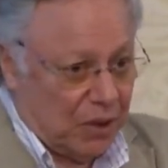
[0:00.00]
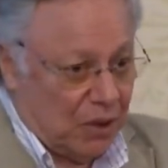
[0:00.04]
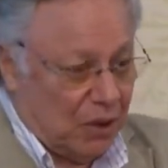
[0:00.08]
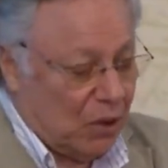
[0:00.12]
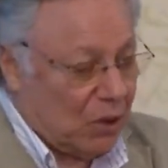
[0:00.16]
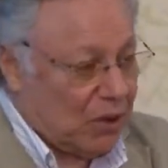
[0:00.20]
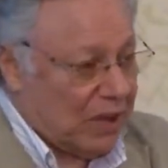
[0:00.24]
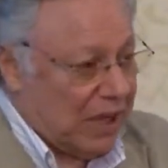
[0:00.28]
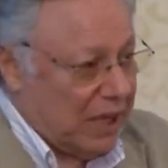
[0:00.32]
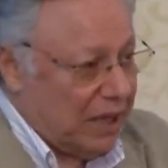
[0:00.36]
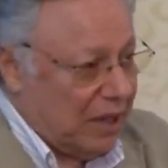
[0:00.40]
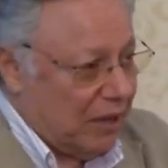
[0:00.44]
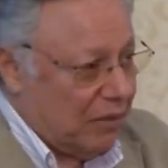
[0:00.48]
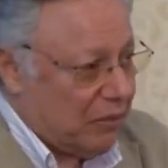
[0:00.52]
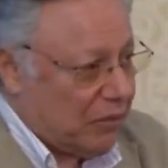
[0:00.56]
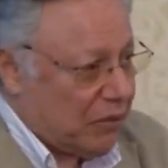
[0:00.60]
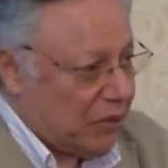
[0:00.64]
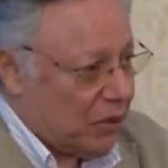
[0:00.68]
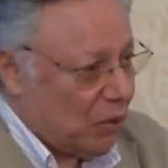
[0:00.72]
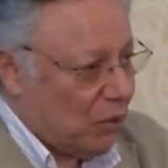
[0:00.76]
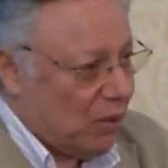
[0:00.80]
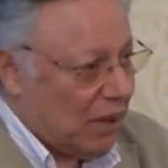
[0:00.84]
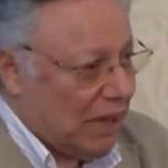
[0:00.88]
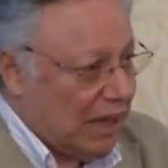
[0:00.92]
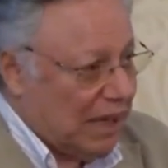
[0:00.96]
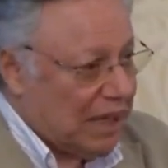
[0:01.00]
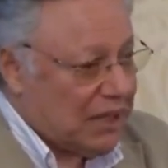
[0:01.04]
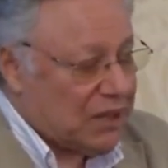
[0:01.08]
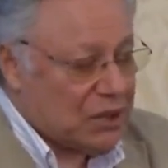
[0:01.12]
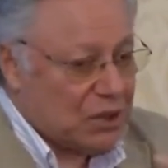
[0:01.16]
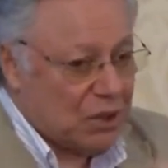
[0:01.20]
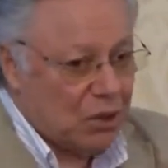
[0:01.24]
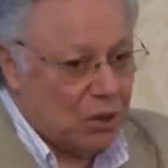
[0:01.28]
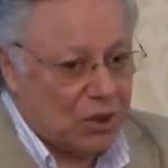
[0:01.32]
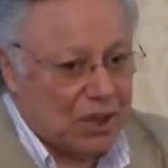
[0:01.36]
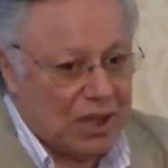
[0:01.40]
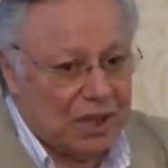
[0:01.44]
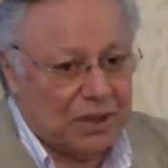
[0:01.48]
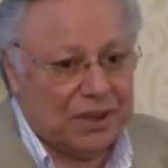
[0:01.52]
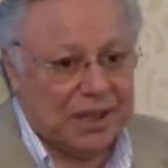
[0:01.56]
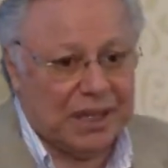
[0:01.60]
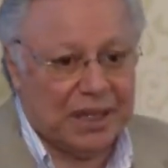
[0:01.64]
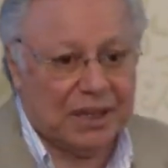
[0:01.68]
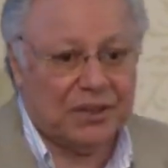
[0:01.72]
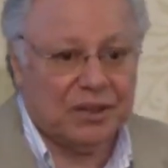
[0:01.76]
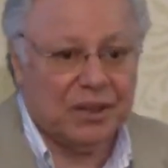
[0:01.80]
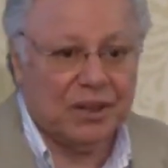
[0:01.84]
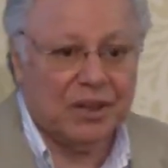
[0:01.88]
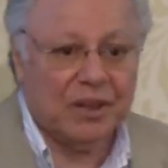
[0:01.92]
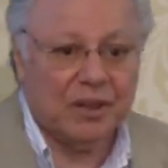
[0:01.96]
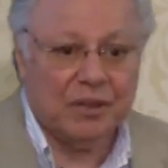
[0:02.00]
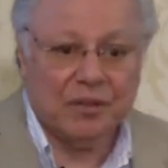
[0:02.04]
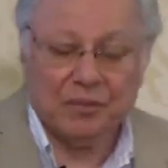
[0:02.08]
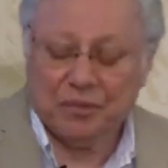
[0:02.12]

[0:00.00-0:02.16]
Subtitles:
Okay, well, let's look at that.